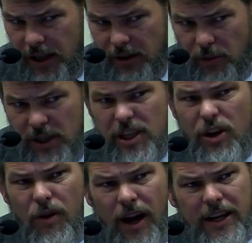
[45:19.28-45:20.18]
what's
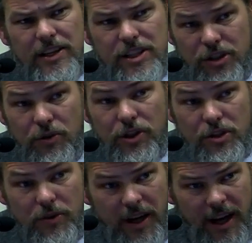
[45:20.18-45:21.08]
Aquinas doing
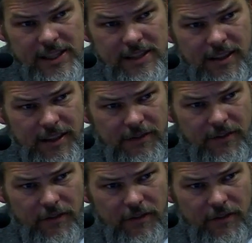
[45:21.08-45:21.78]
to Augustine?